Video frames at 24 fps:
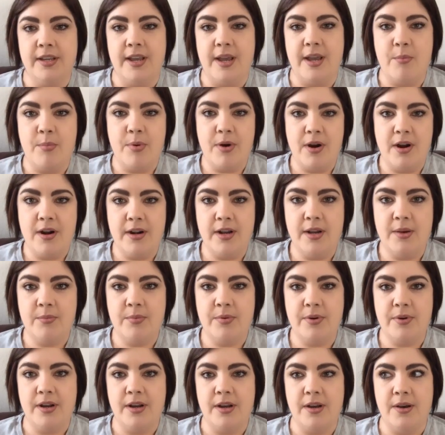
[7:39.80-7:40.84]
at Parting
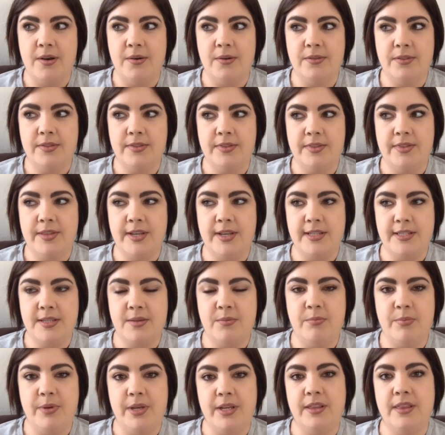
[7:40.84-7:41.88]
Pro, that's a
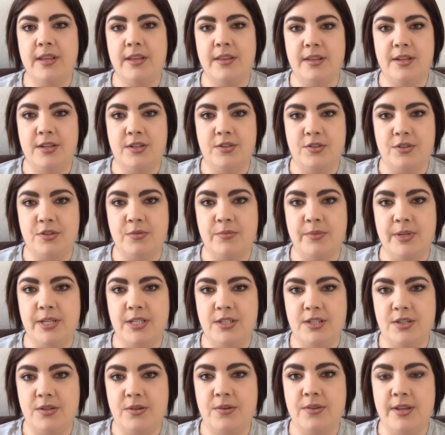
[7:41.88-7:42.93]
big thing that drew me
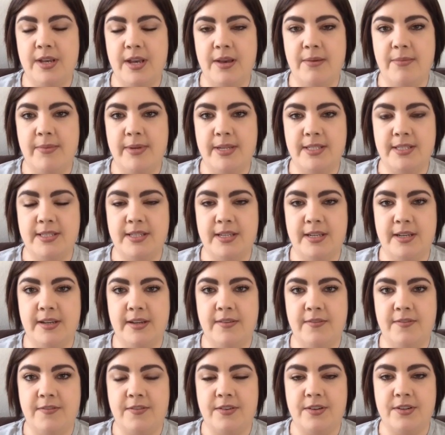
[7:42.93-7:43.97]
to them, is
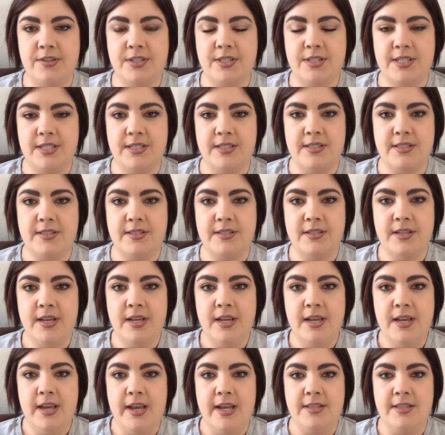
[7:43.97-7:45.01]
that first
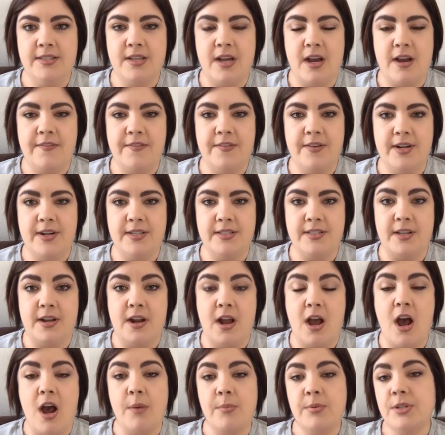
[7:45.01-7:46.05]
it's offered as an
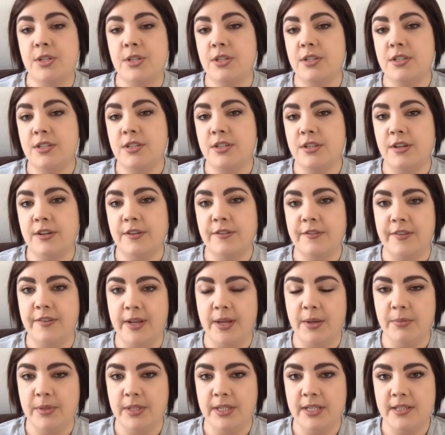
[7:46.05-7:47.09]
option to your
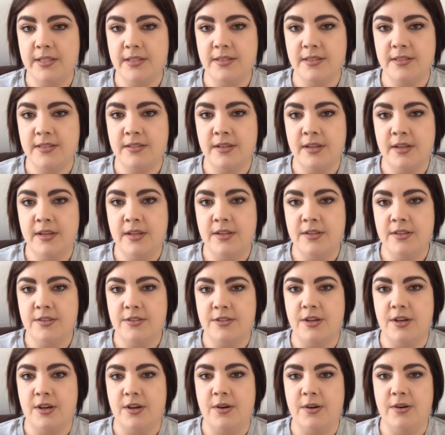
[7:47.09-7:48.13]
families.
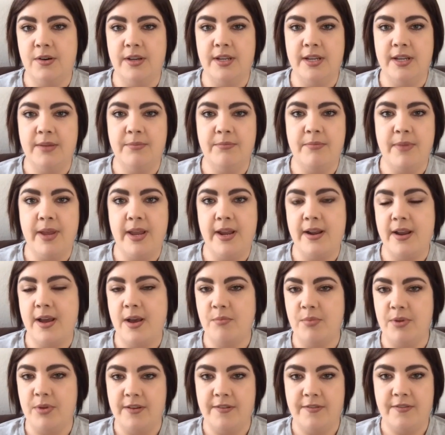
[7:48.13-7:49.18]
So it may
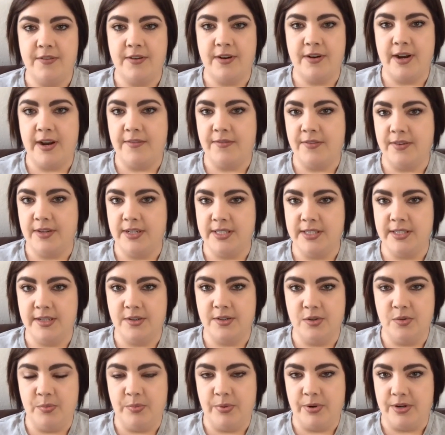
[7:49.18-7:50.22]
not be for every
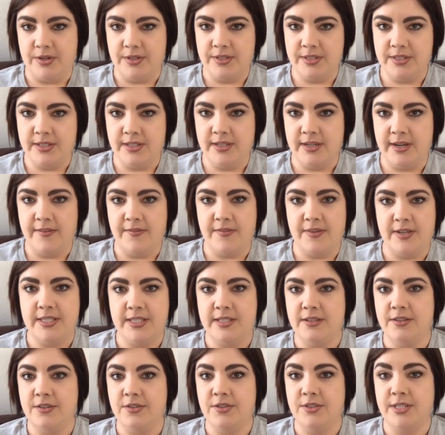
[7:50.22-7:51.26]
single person every
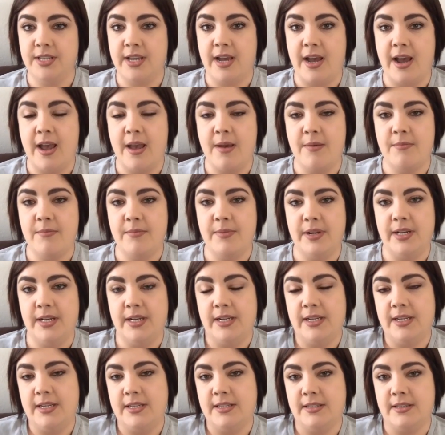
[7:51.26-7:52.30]
single time, but it
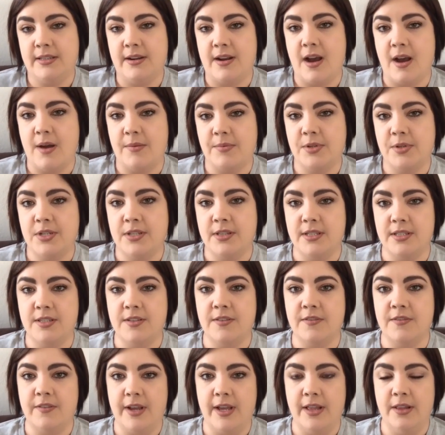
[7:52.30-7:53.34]
is an option that's
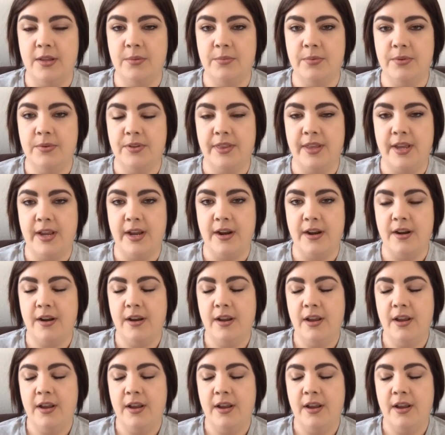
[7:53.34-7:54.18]
available there.